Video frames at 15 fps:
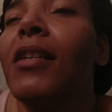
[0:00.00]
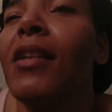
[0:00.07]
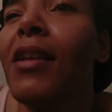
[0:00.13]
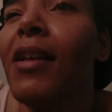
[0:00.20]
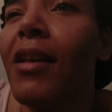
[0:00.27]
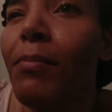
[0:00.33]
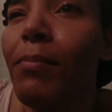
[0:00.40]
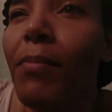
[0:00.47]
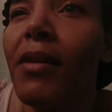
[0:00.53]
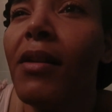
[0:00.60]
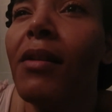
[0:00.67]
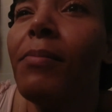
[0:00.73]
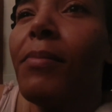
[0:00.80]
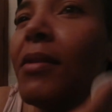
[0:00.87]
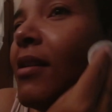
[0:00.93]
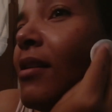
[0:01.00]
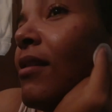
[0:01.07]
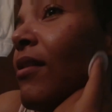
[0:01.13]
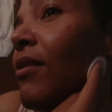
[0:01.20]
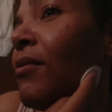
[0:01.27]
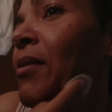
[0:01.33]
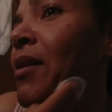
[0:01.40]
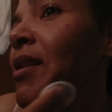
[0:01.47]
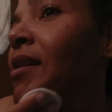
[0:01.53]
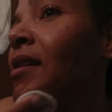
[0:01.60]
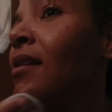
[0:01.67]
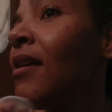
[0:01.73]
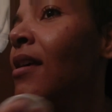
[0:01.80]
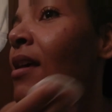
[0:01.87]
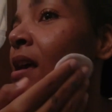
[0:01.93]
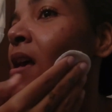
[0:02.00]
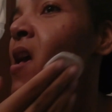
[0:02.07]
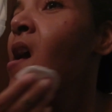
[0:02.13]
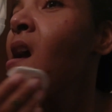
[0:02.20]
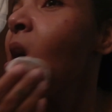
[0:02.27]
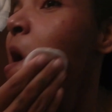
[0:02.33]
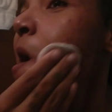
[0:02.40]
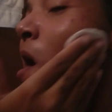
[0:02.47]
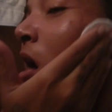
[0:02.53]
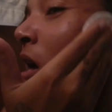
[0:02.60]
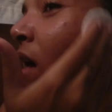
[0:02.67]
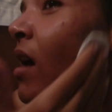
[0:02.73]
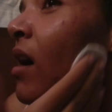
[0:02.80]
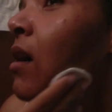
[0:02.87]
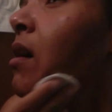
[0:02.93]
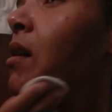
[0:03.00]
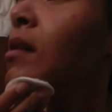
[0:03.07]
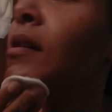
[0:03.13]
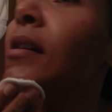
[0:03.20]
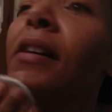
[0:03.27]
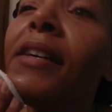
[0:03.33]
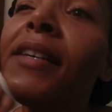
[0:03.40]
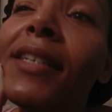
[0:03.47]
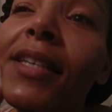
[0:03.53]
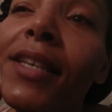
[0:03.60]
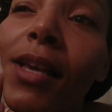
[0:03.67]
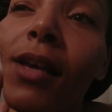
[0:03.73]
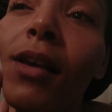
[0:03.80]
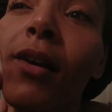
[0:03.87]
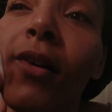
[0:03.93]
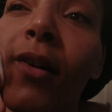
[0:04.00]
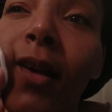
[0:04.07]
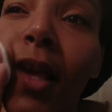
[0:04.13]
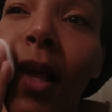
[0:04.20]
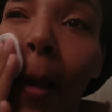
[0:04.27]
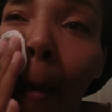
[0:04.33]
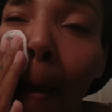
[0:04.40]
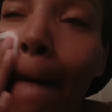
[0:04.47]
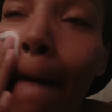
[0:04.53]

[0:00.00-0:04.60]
I butt up on another one. Oh, yeah, okay.